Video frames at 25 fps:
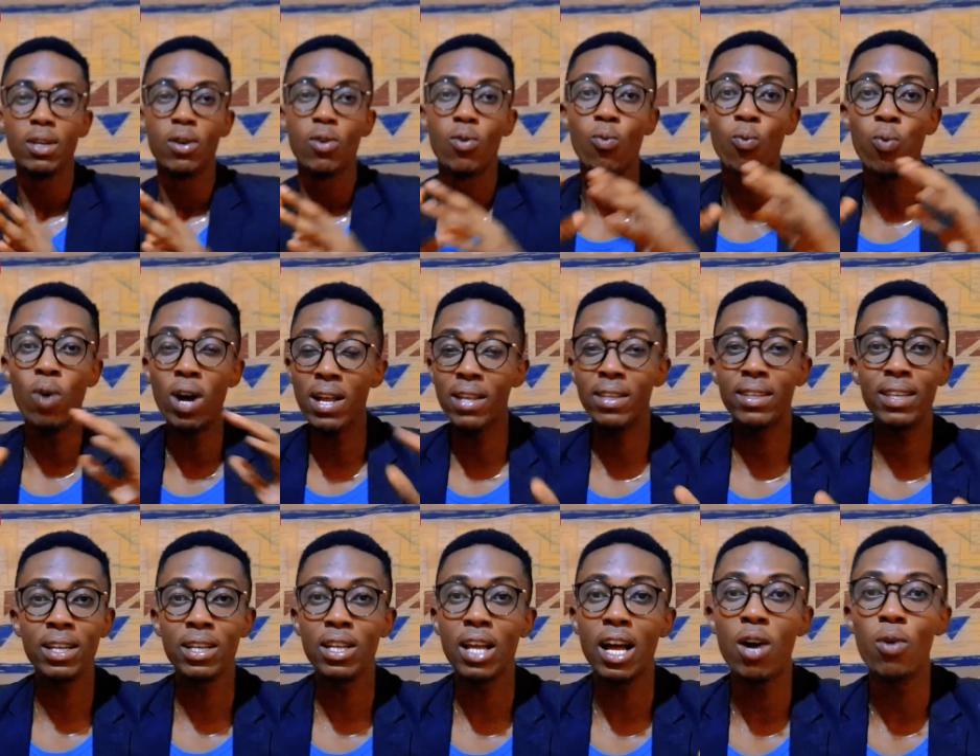one
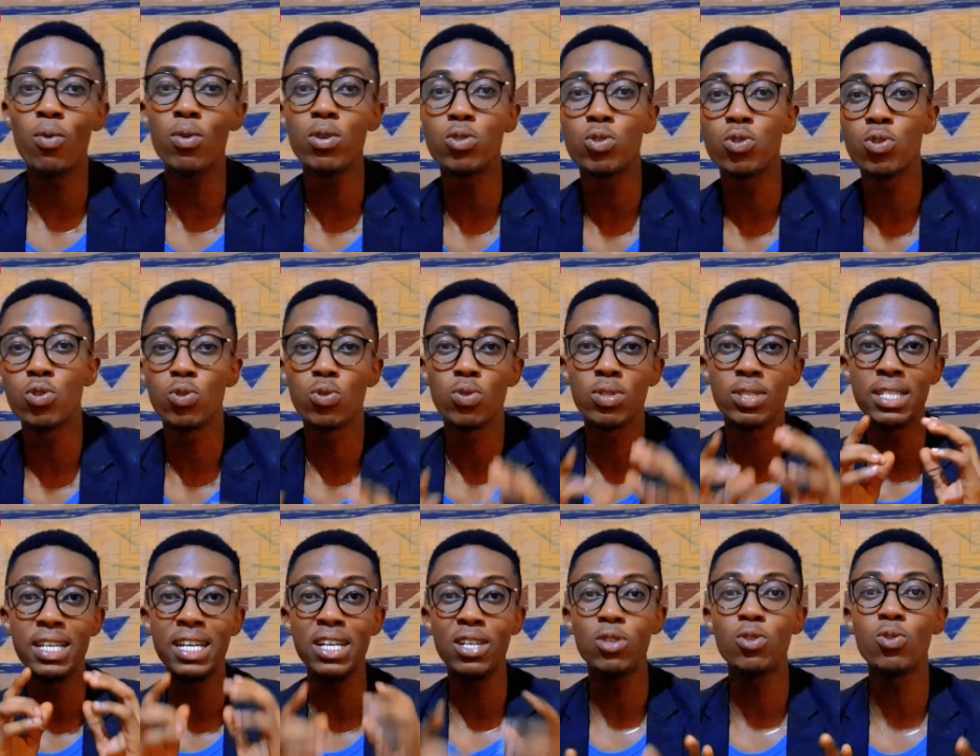thing I want you to
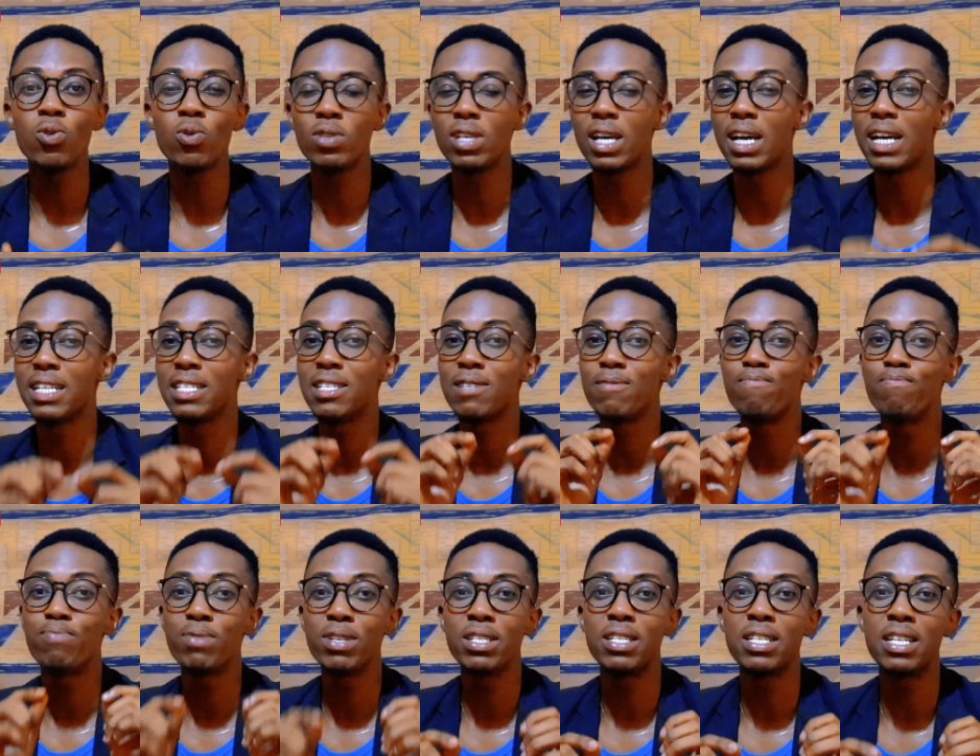take note as a
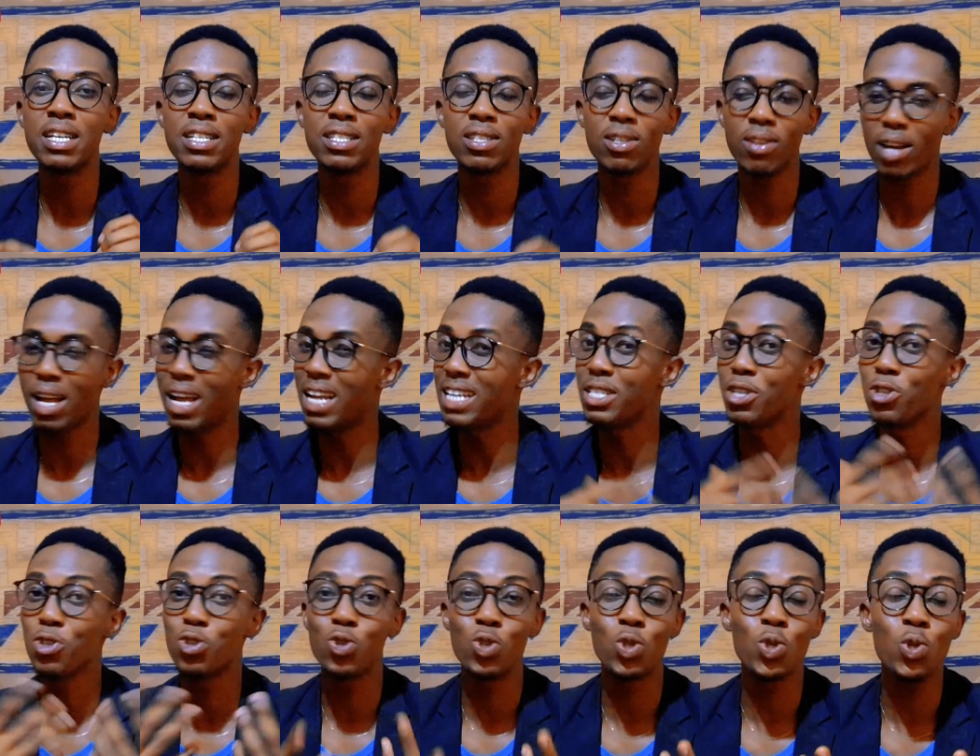business, as
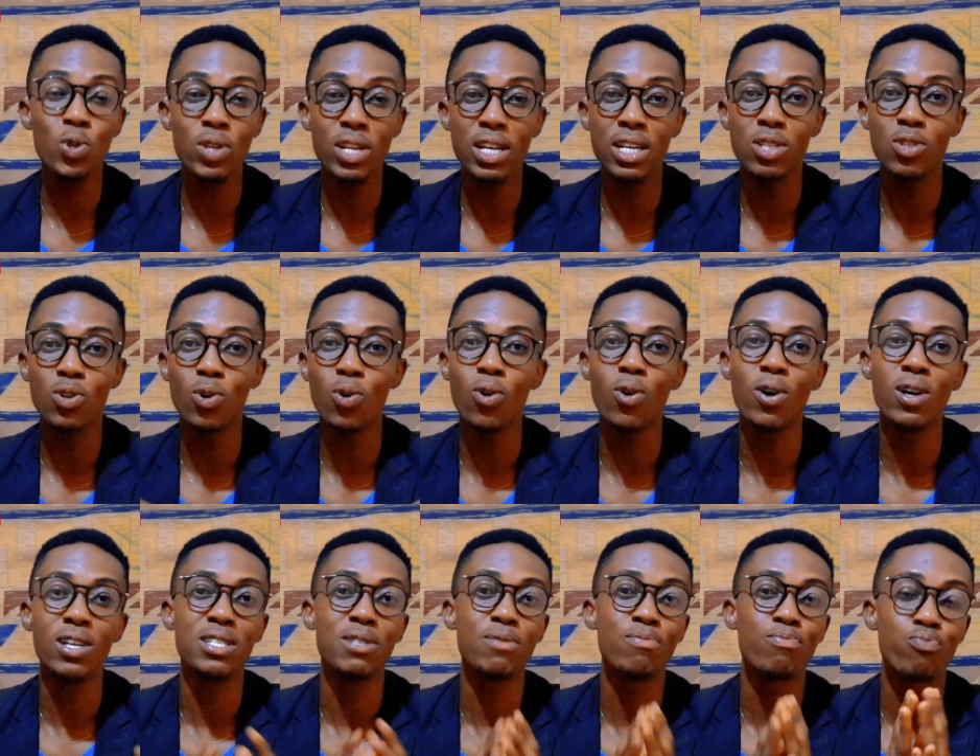a student, or
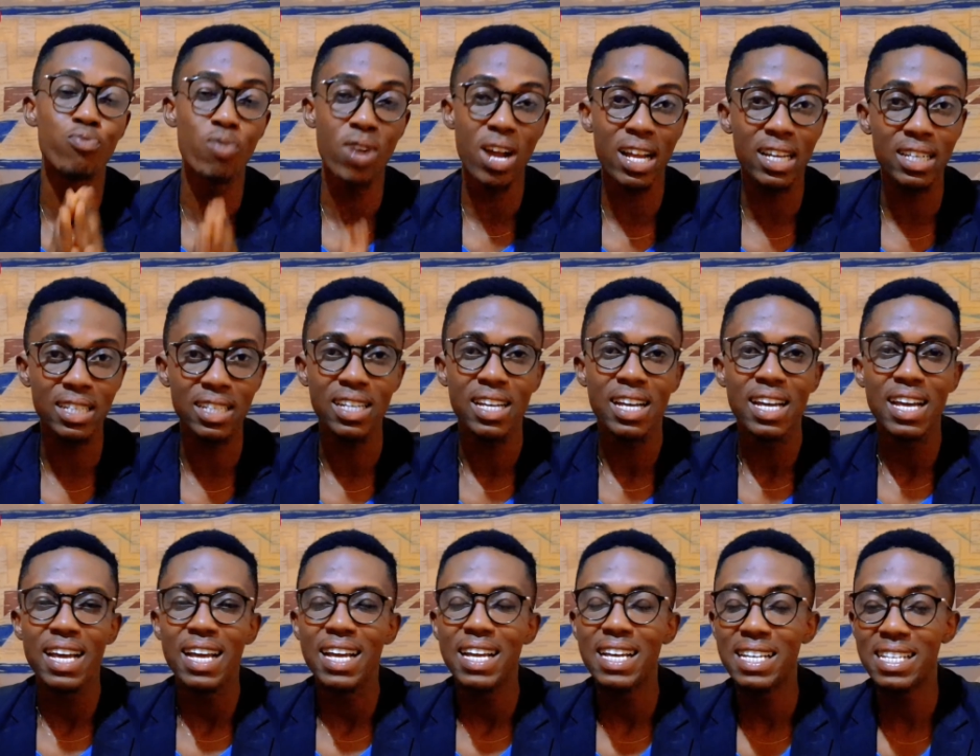as a brand
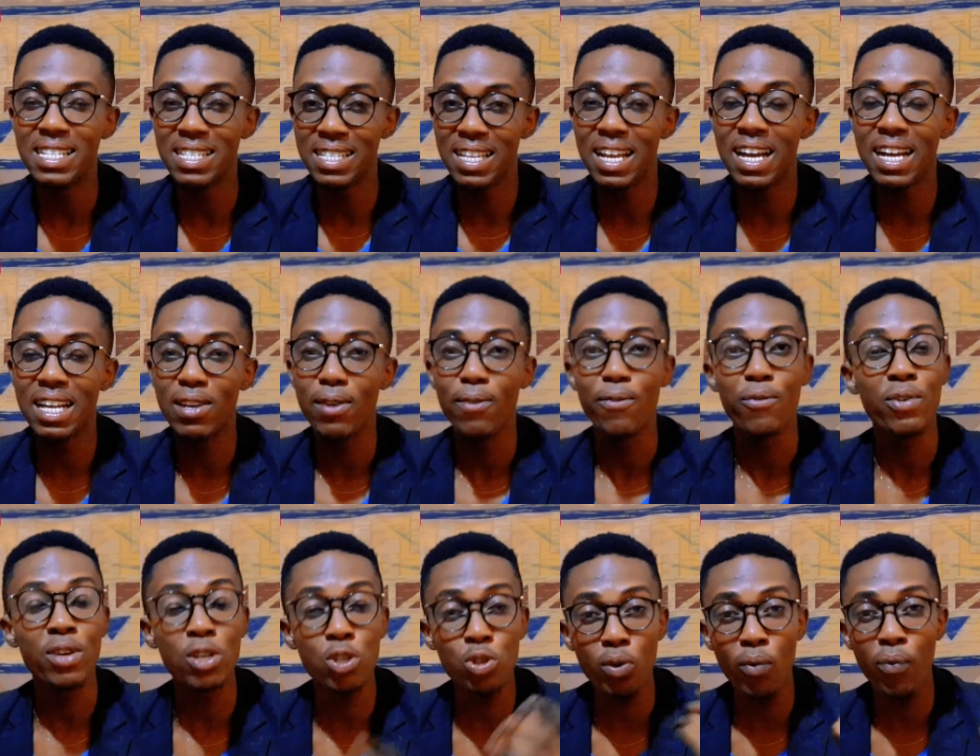is that
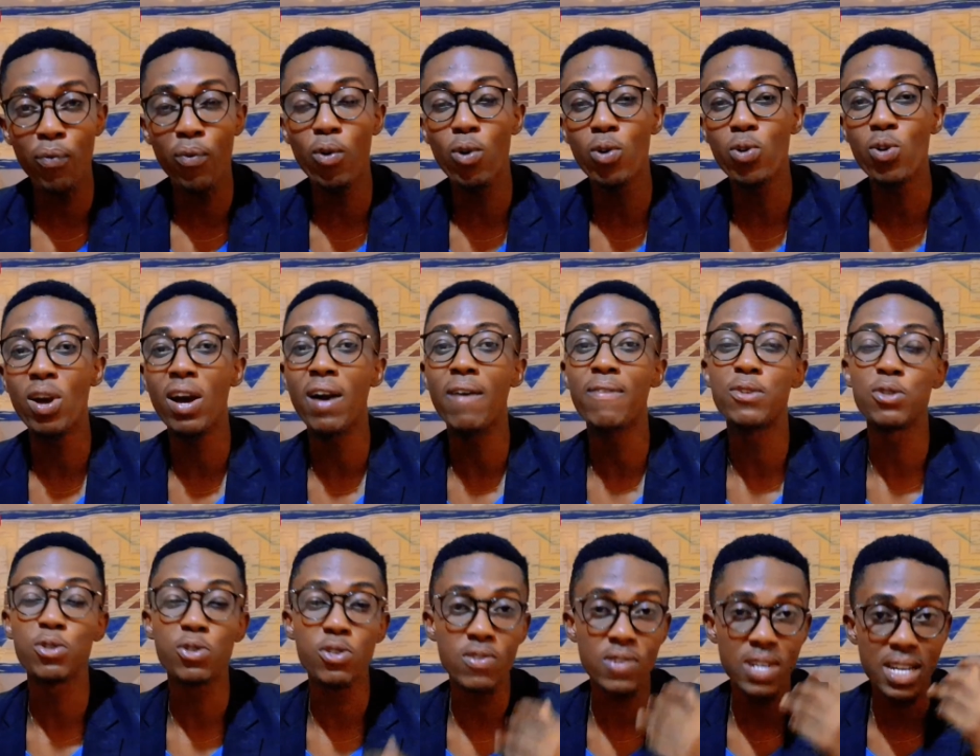first of all, you have
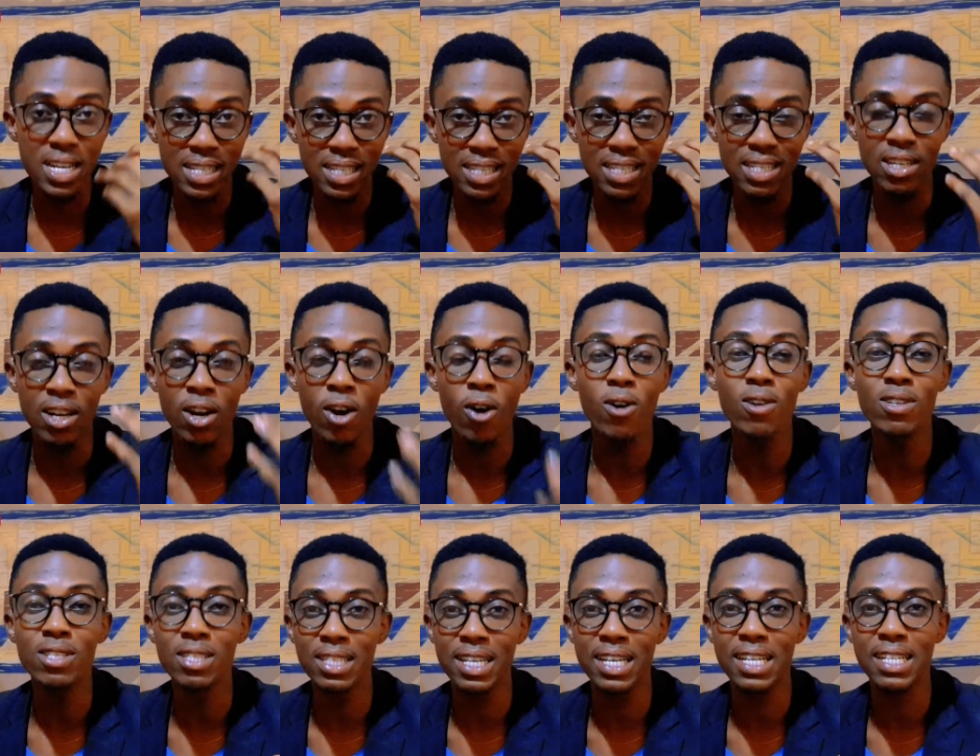to create a
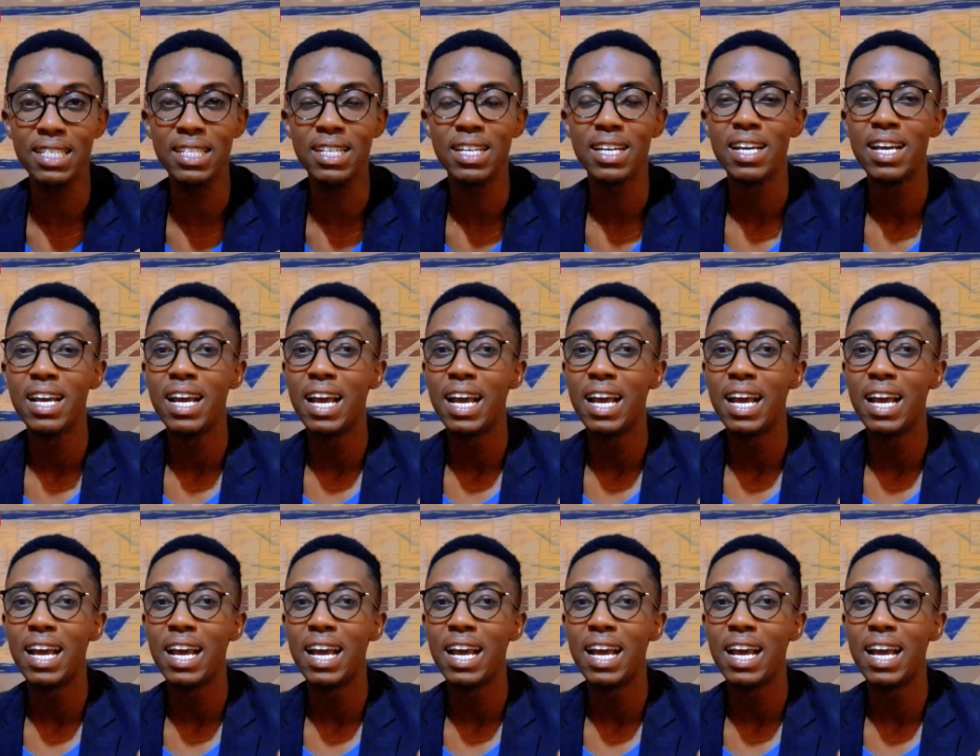content,